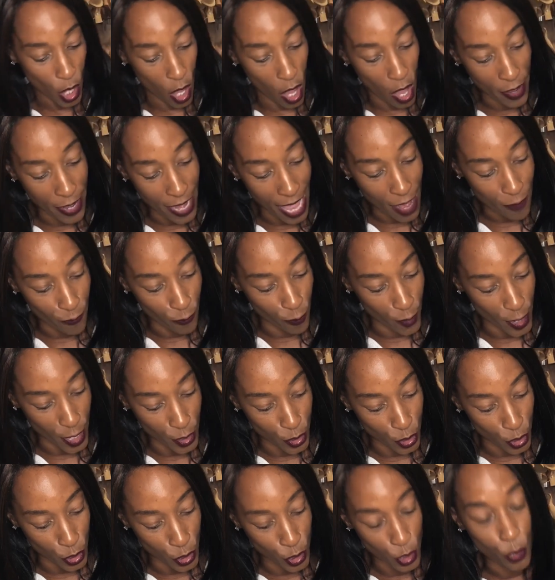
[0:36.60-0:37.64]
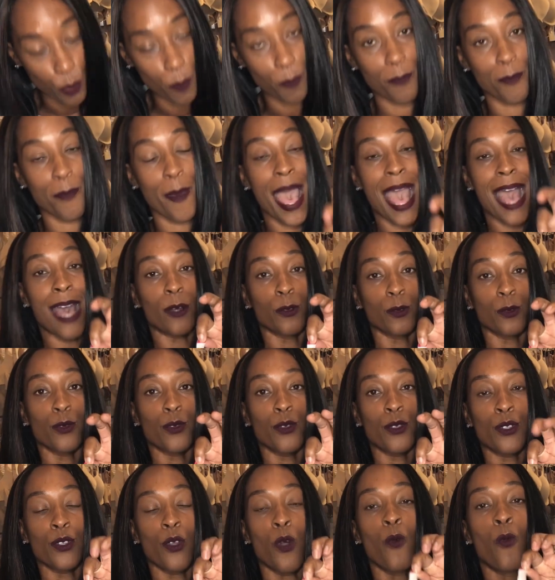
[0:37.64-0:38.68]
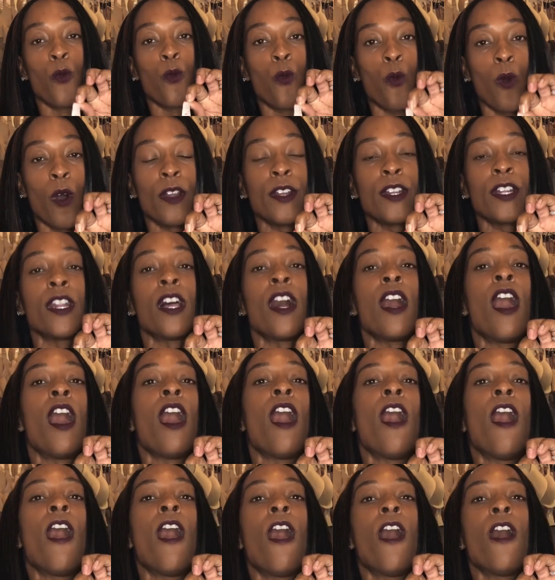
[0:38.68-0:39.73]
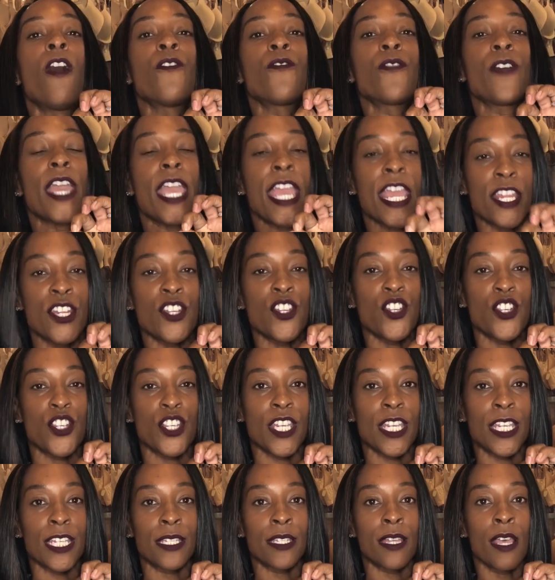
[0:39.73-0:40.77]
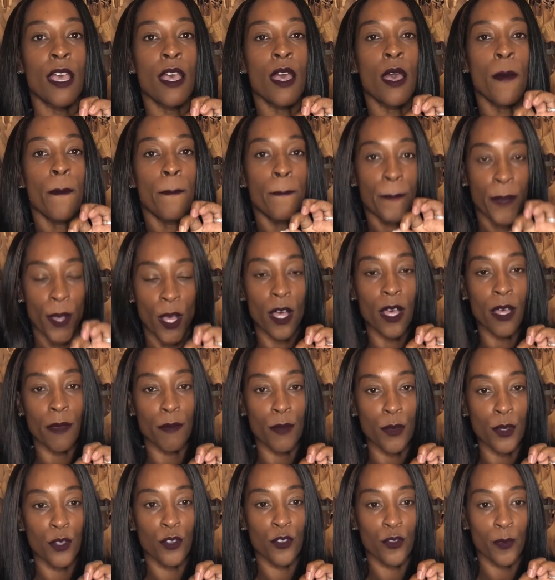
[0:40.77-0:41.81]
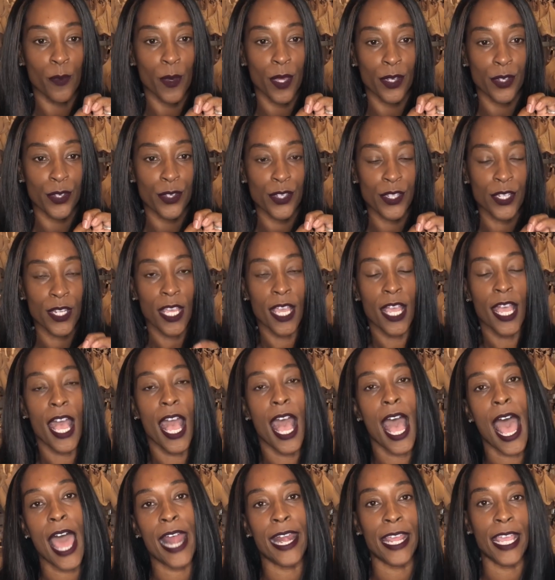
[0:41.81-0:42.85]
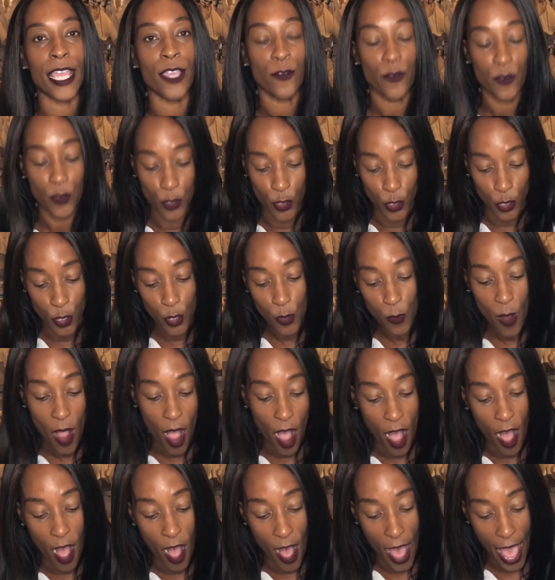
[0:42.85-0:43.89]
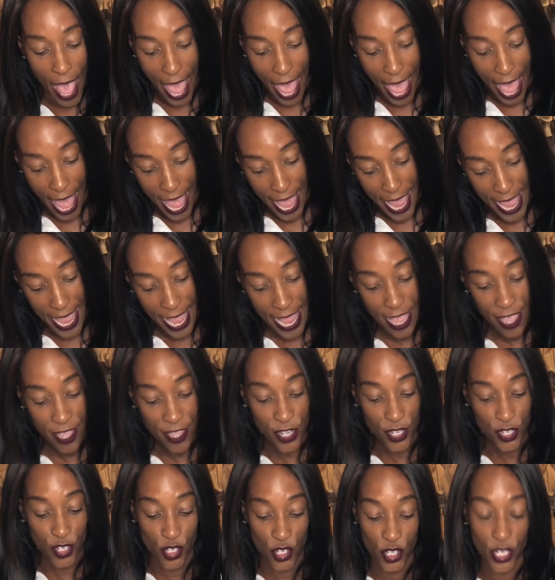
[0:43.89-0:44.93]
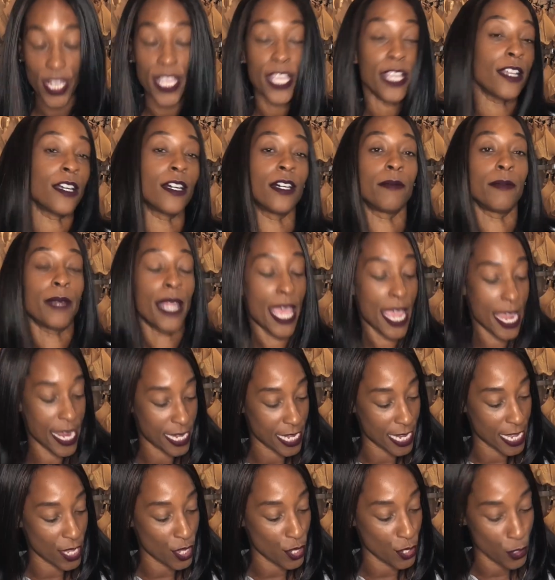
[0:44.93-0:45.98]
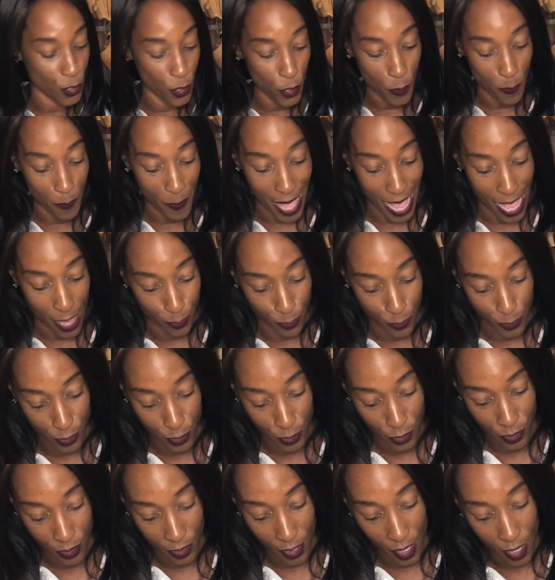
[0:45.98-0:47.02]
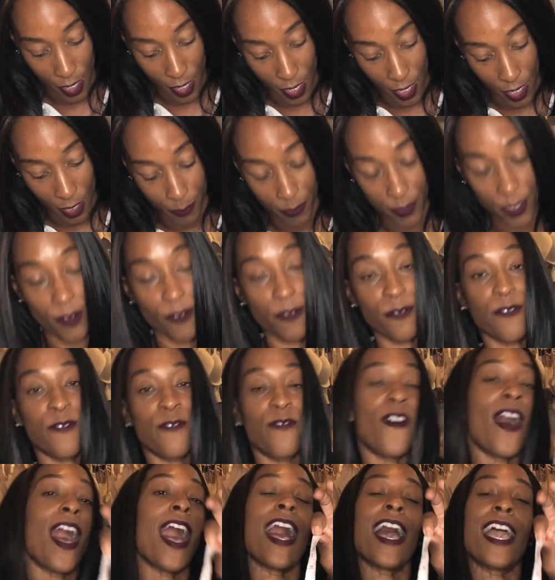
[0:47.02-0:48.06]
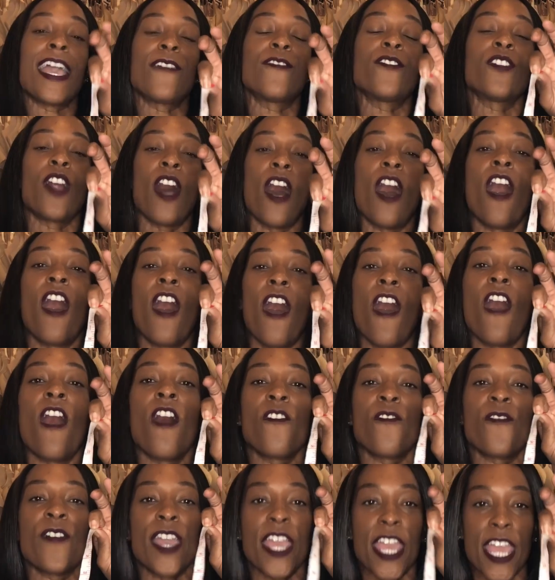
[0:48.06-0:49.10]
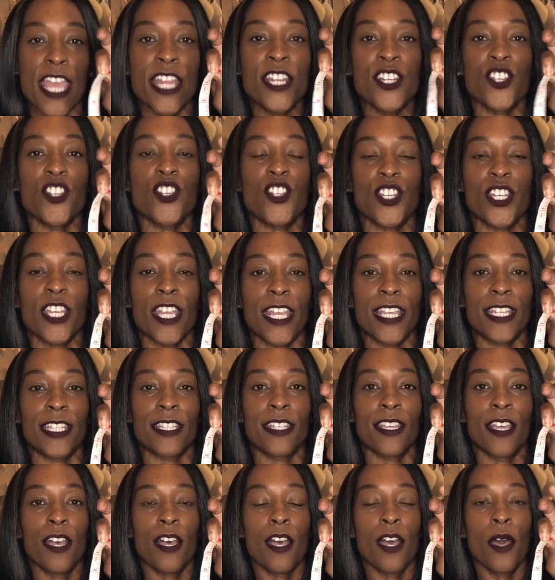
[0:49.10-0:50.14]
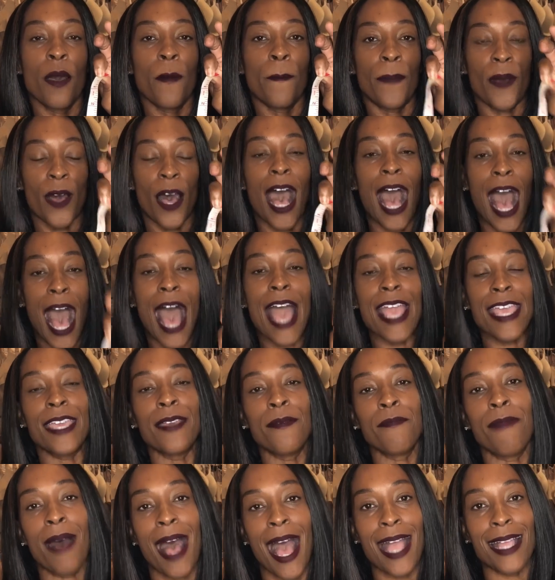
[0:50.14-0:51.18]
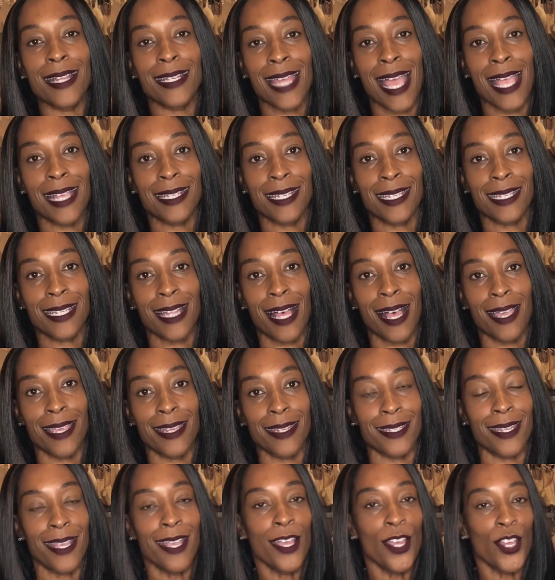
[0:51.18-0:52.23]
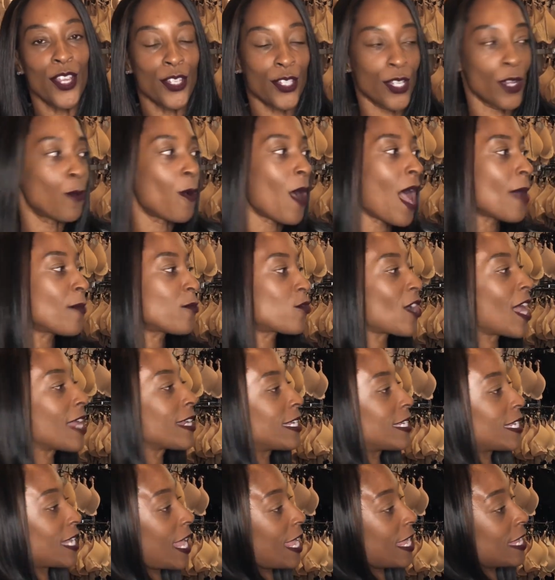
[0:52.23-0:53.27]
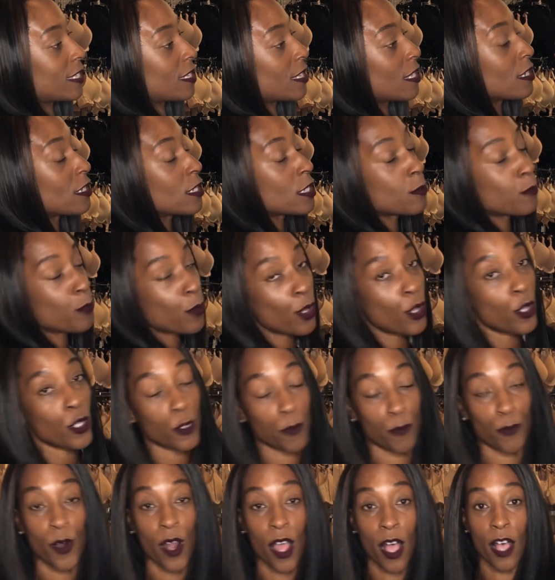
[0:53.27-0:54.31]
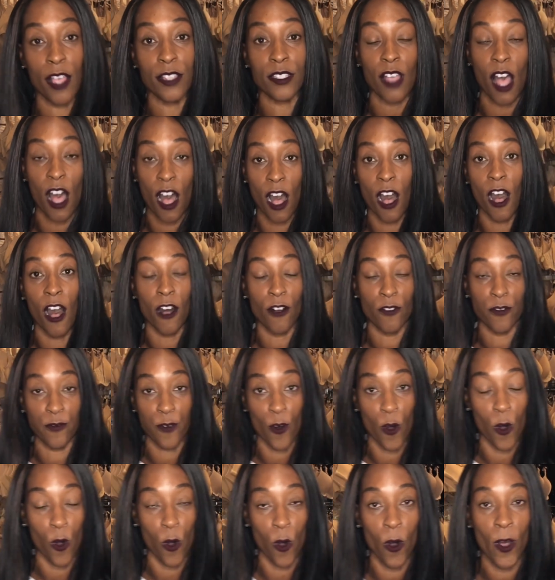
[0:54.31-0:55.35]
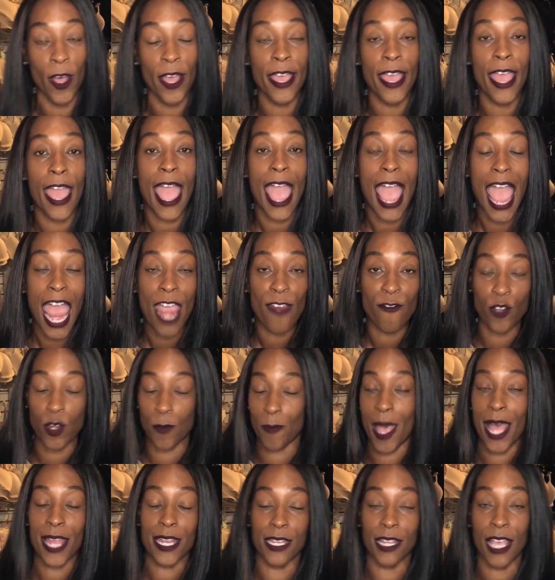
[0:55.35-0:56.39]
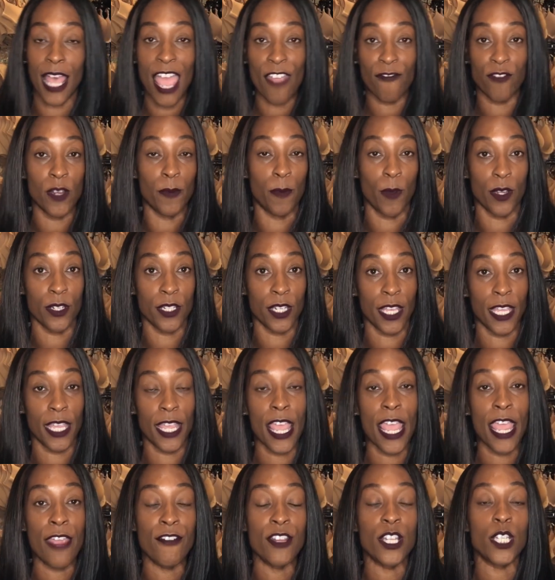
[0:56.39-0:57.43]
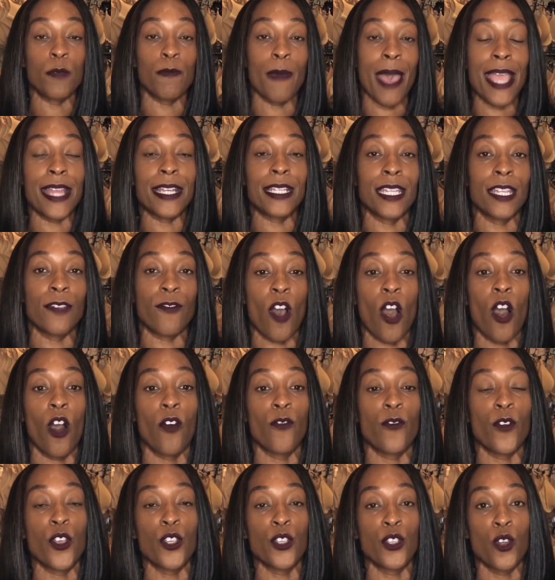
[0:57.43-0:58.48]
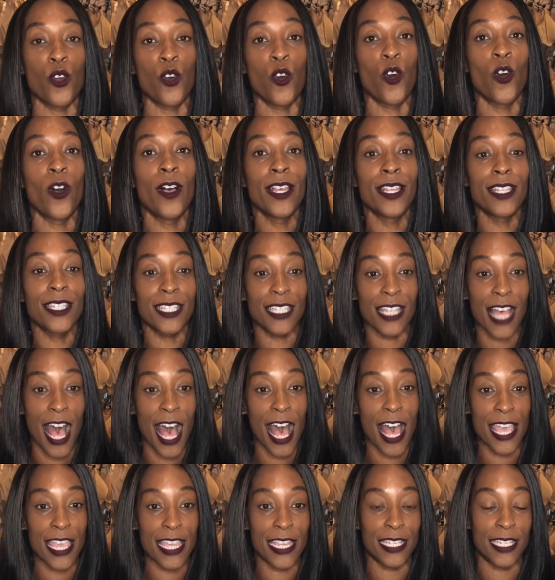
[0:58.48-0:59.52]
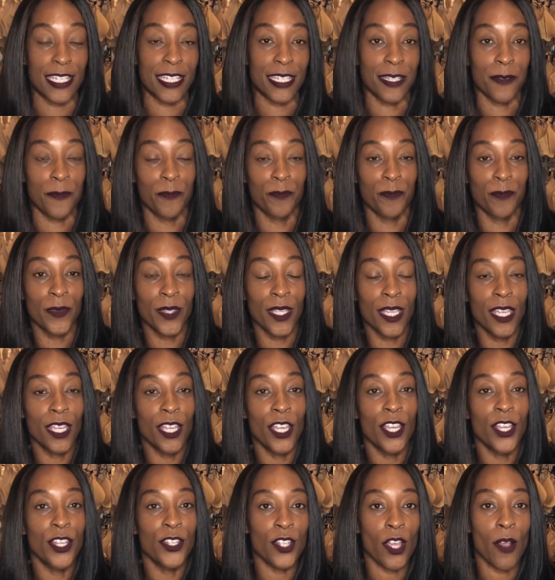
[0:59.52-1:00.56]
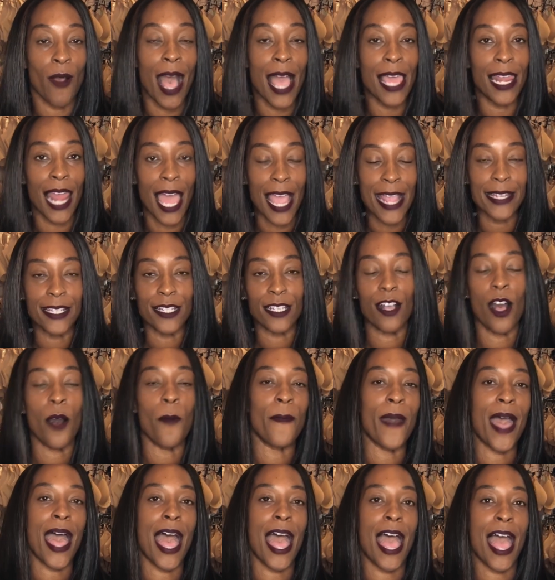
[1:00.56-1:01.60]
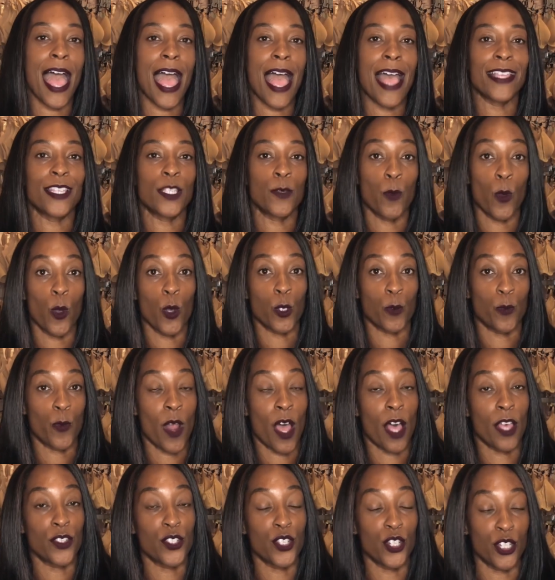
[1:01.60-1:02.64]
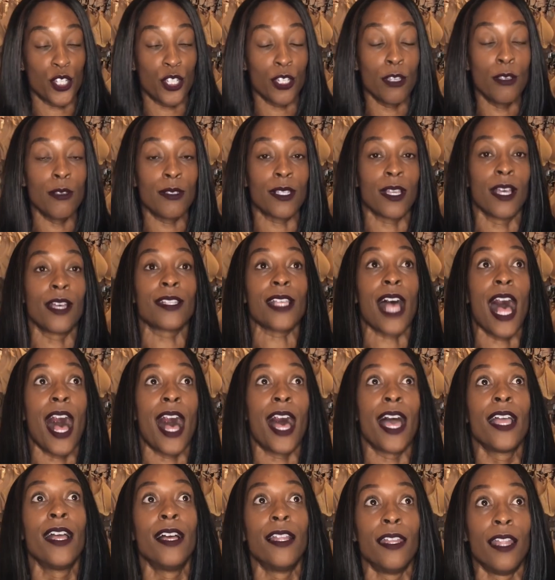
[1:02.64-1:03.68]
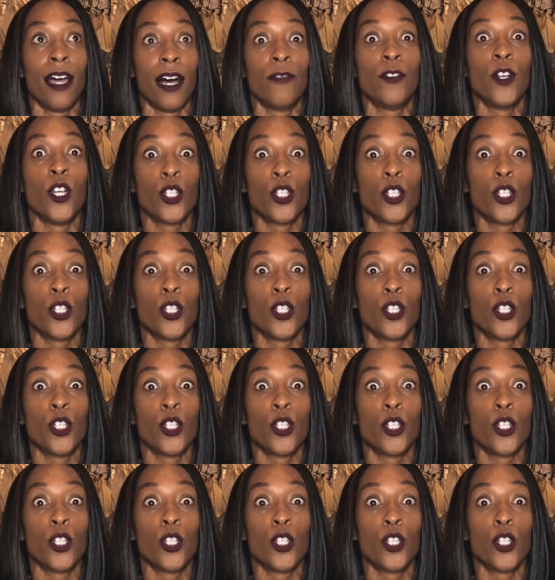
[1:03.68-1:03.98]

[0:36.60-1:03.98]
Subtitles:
on average, you bounce 1.5 inches per movement. And if you are a G cup lady, you bounce up to 5.5 inches per high impact exercise. So what I'm trying to say is that sports bras are for everybody, irrespective of your size. So I like to compare sports bras to shoes because I love